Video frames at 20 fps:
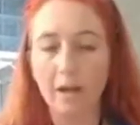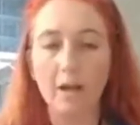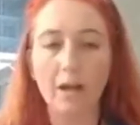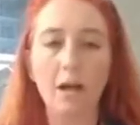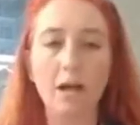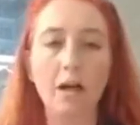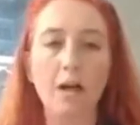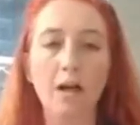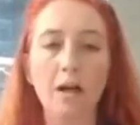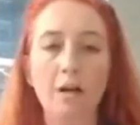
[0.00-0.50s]

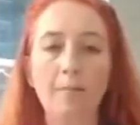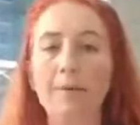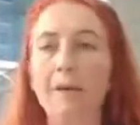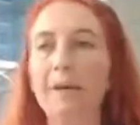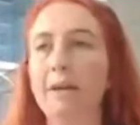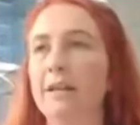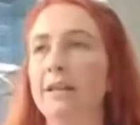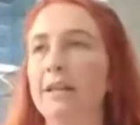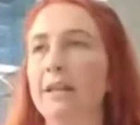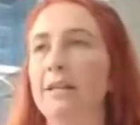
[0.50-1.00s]
Um,
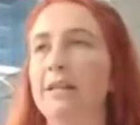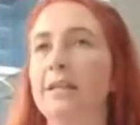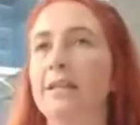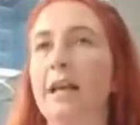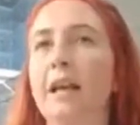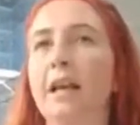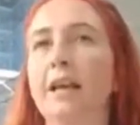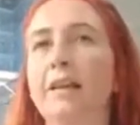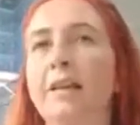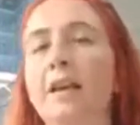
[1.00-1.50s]
he did
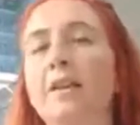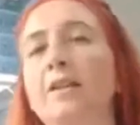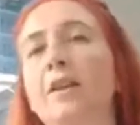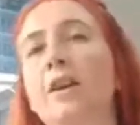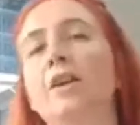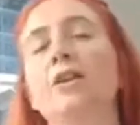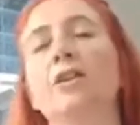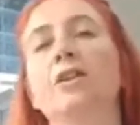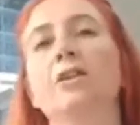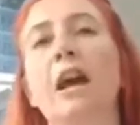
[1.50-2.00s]
say that they're
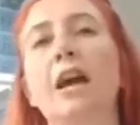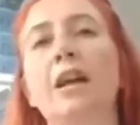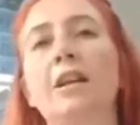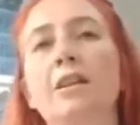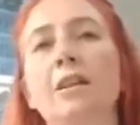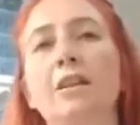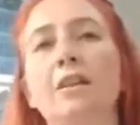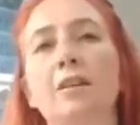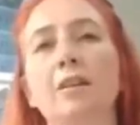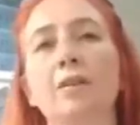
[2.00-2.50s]
designed
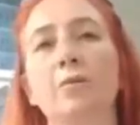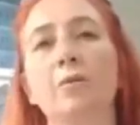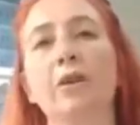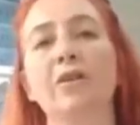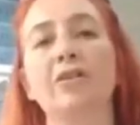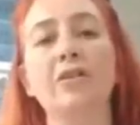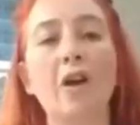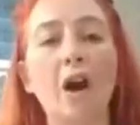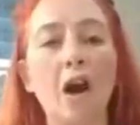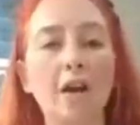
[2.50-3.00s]
to deal
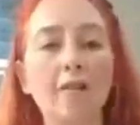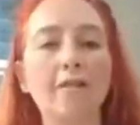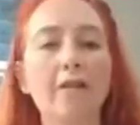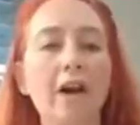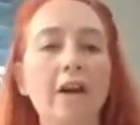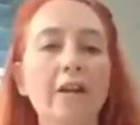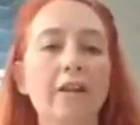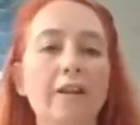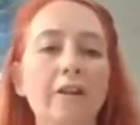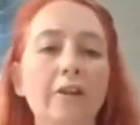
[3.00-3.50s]
with
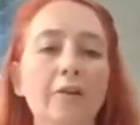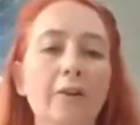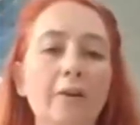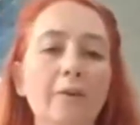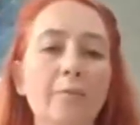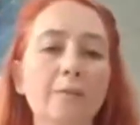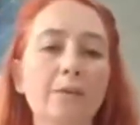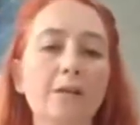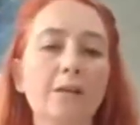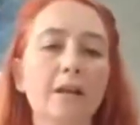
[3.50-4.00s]
nonviolent
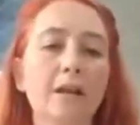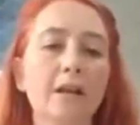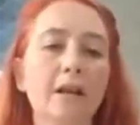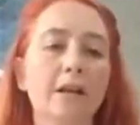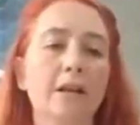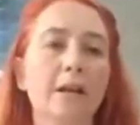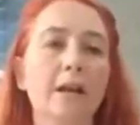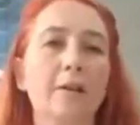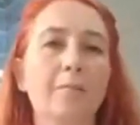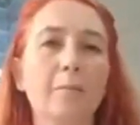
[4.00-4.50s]
groups.
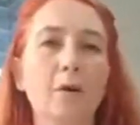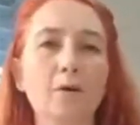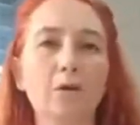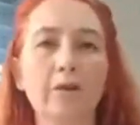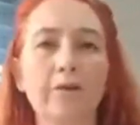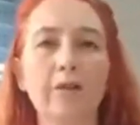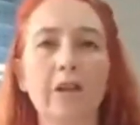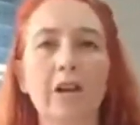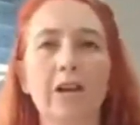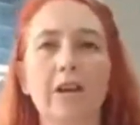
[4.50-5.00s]
Like, most
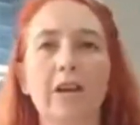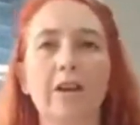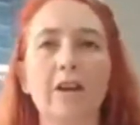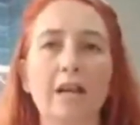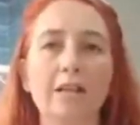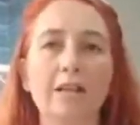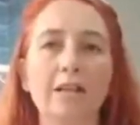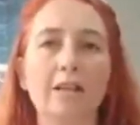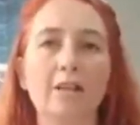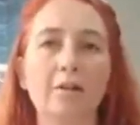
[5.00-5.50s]
of their gear
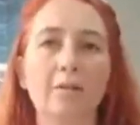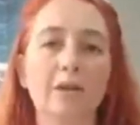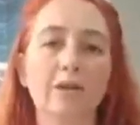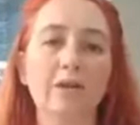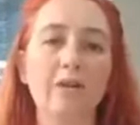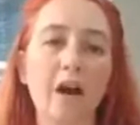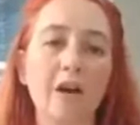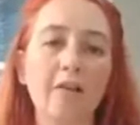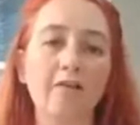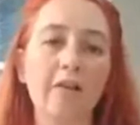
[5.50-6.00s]
has to do with
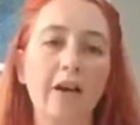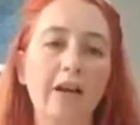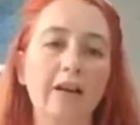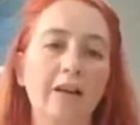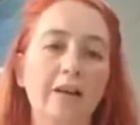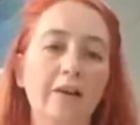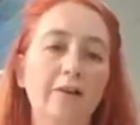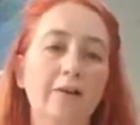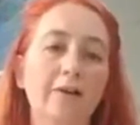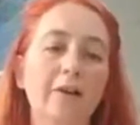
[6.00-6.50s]

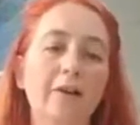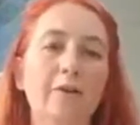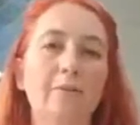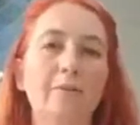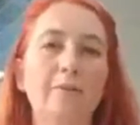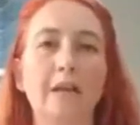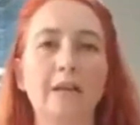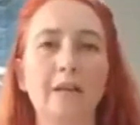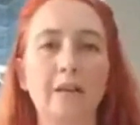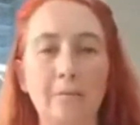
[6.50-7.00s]
nonviolent
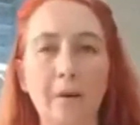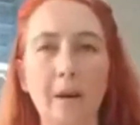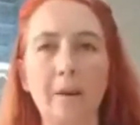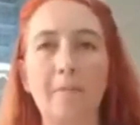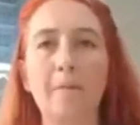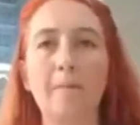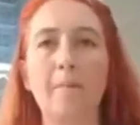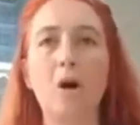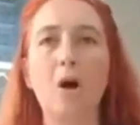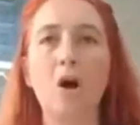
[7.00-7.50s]
groups, like the
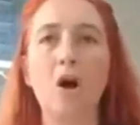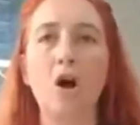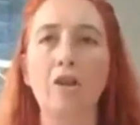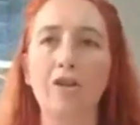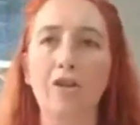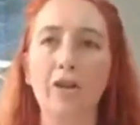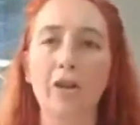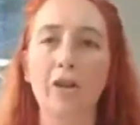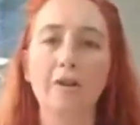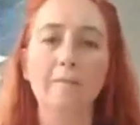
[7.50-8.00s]
pepper ball,
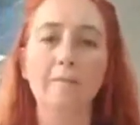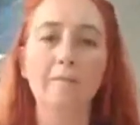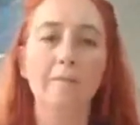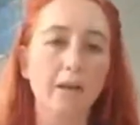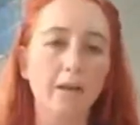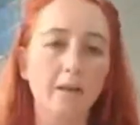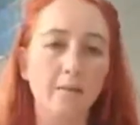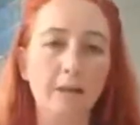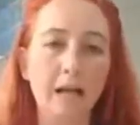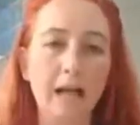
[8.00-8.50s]
the
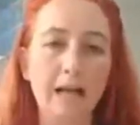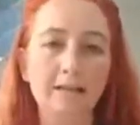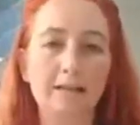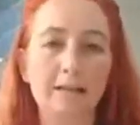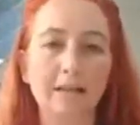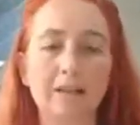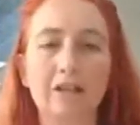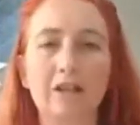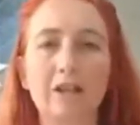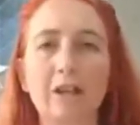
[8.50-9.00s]

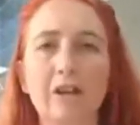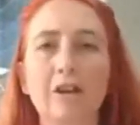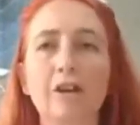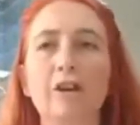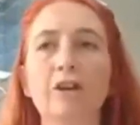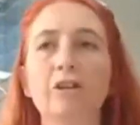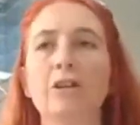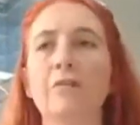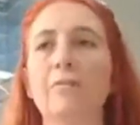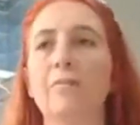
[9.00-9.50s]
plastic
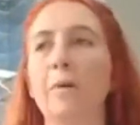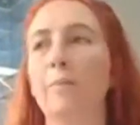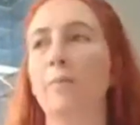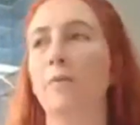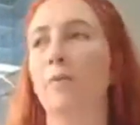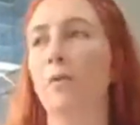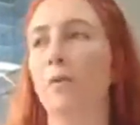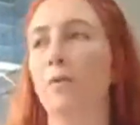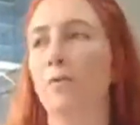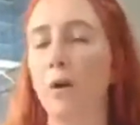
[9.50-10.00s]
shields, if people
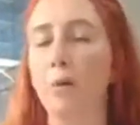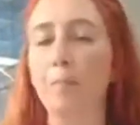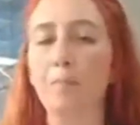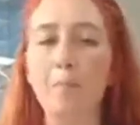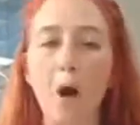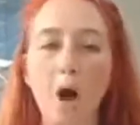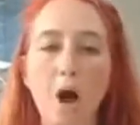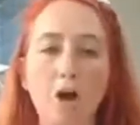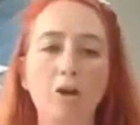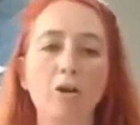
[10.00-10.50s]
were throwing
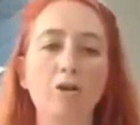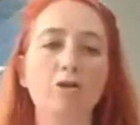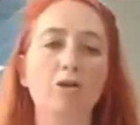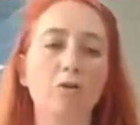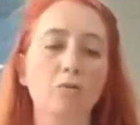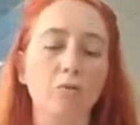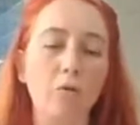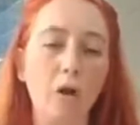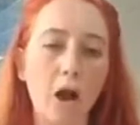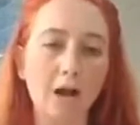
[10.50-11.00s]
bottles
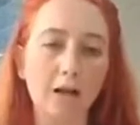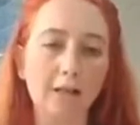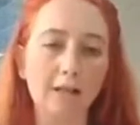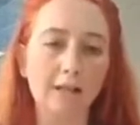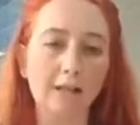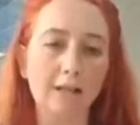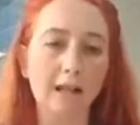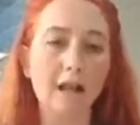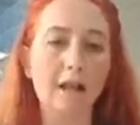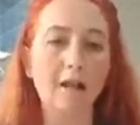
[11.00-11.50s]
or rocks
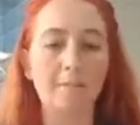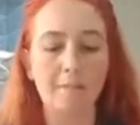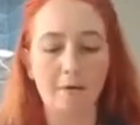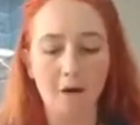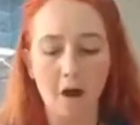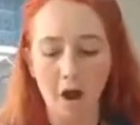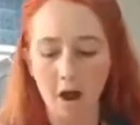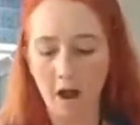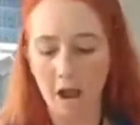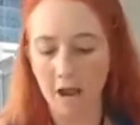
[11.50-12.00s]
at them,
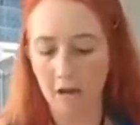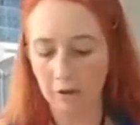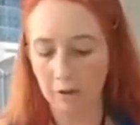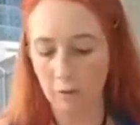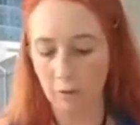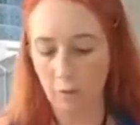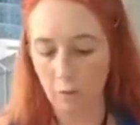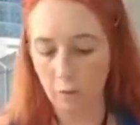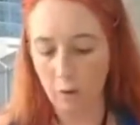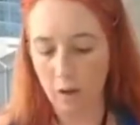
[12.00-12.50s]
not
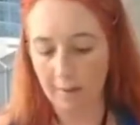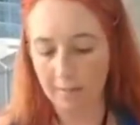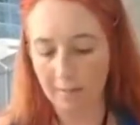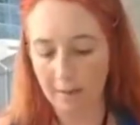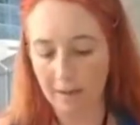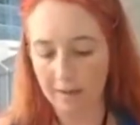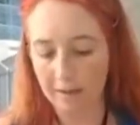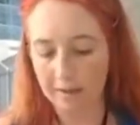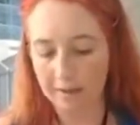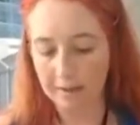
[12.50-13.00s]
actual
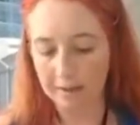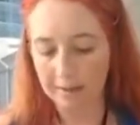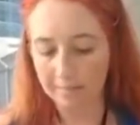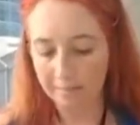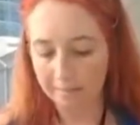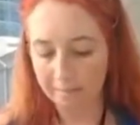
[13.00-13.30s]
weapons.